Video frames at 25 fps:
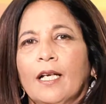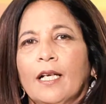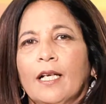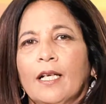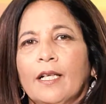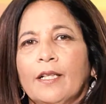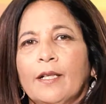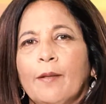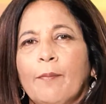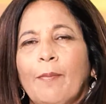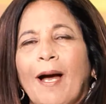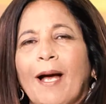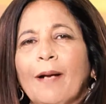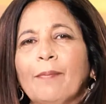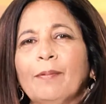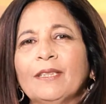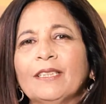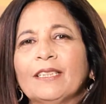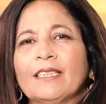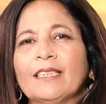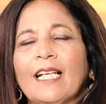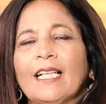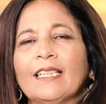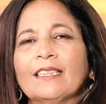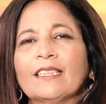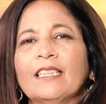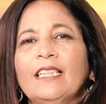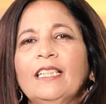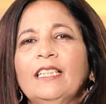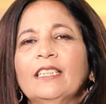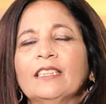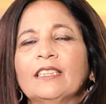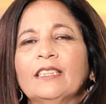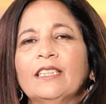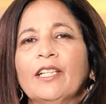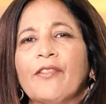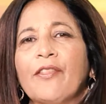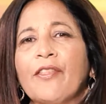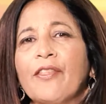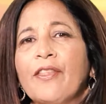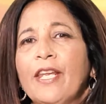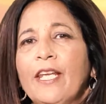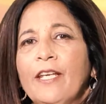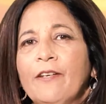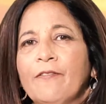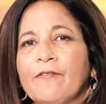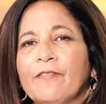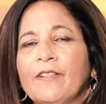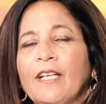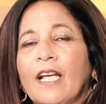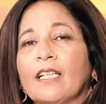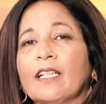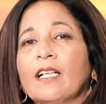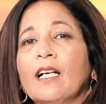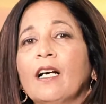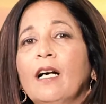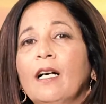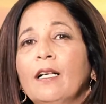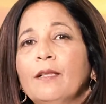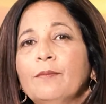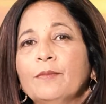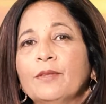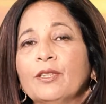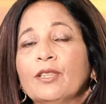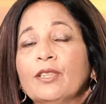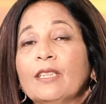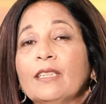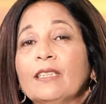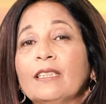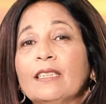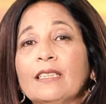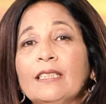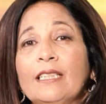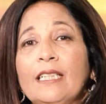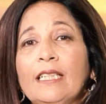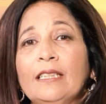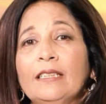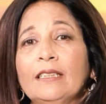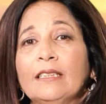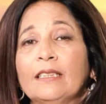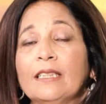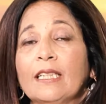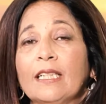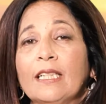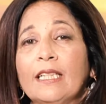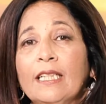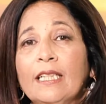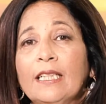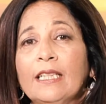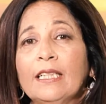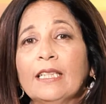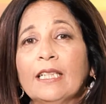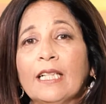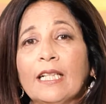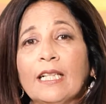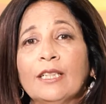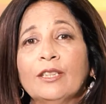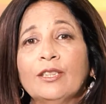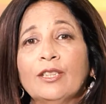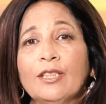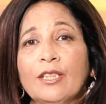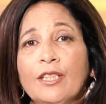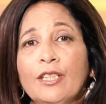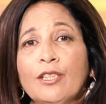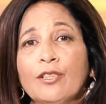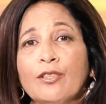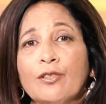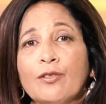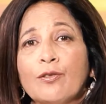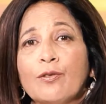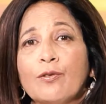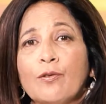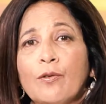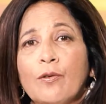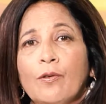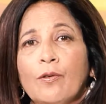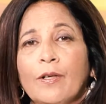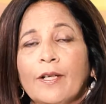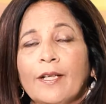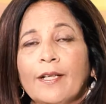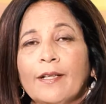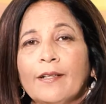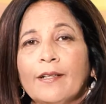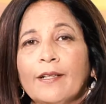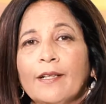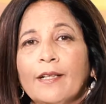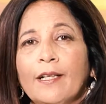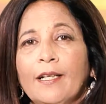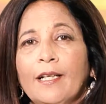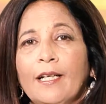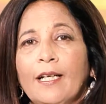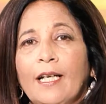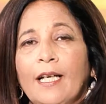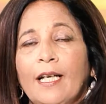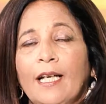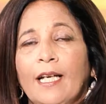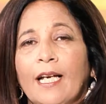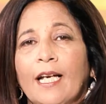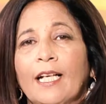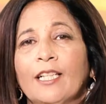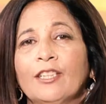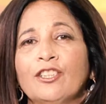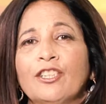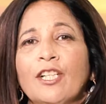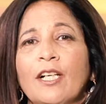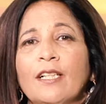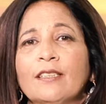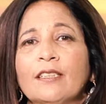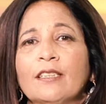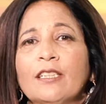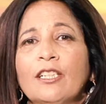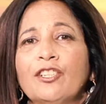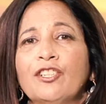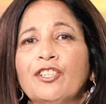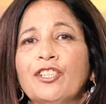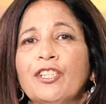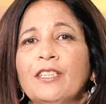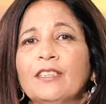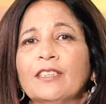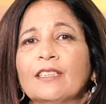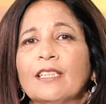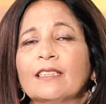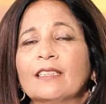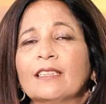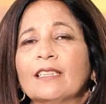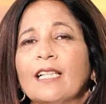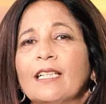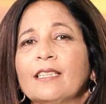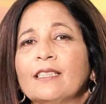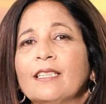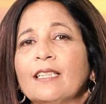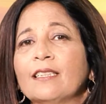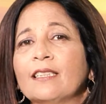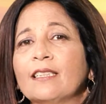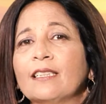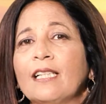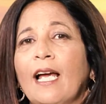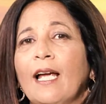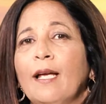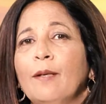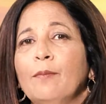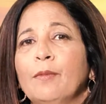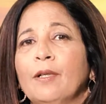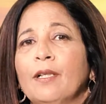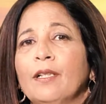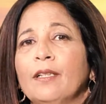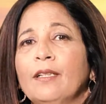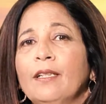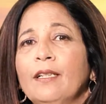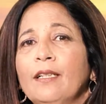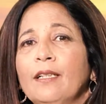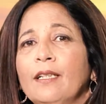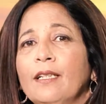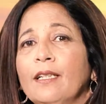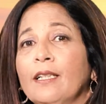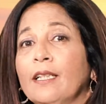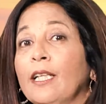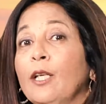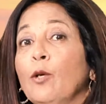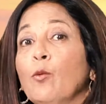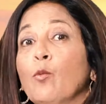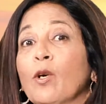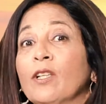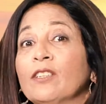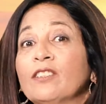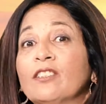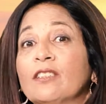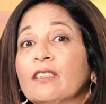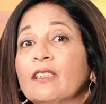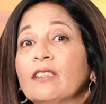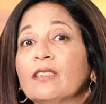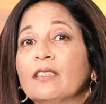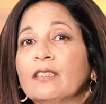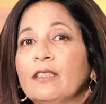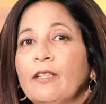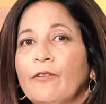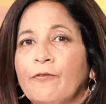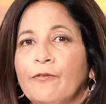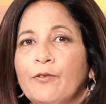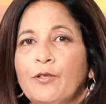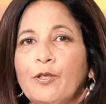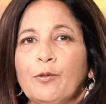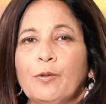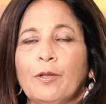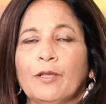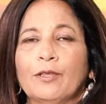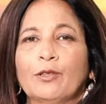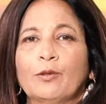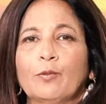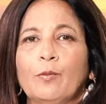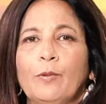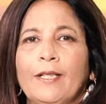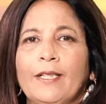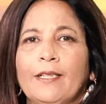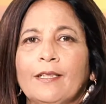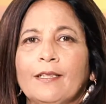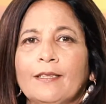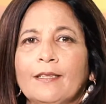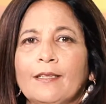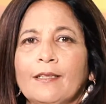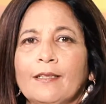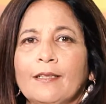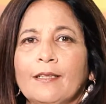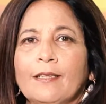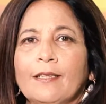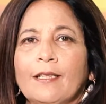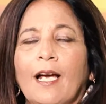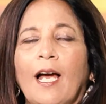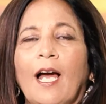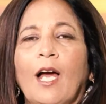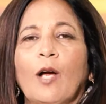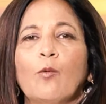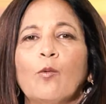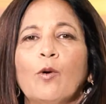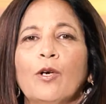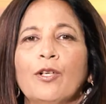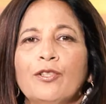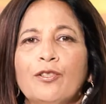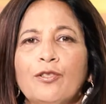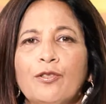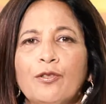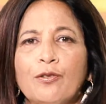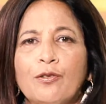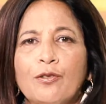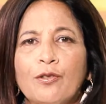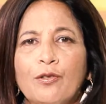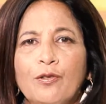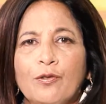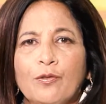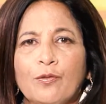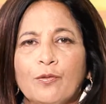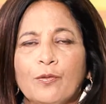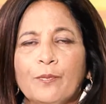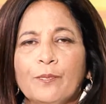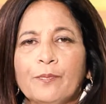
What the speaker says: The Bible says he is the thief that comes to steal, to kill, and to destroy. And just as Jesus said to Simon, "He wants to sift you as wheat," I want you to know